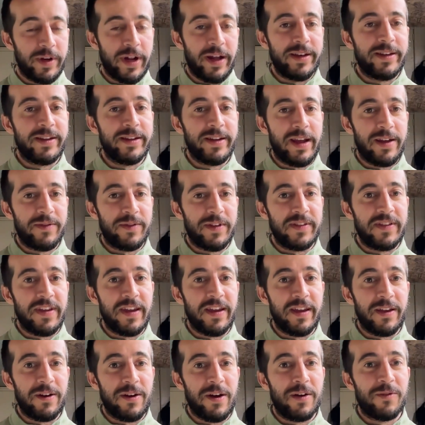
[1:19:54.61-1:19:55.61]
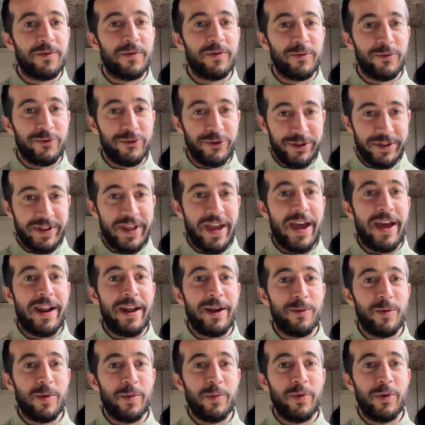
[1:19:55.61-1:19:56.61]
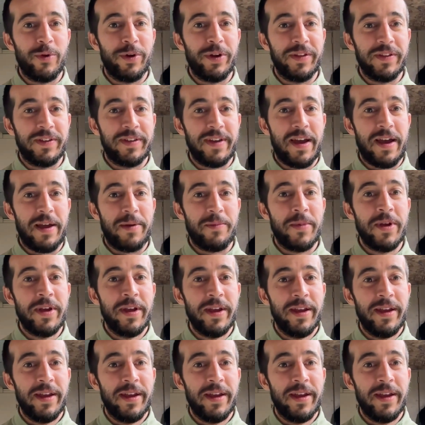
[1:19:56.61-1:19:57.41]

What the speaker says: I did have to take it off during that at one point in time